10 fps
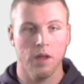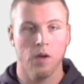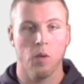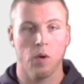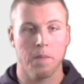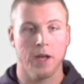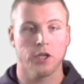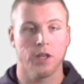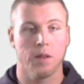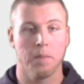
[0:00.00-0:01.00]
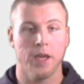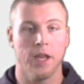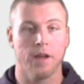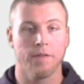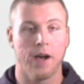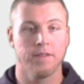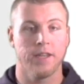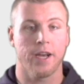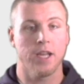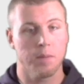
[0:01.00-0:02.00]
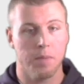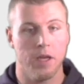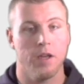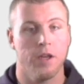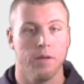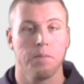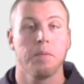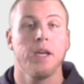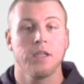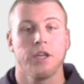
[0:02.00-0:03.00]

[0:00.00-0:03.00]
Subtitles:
We want to make sure that the beginning 5 seconds piques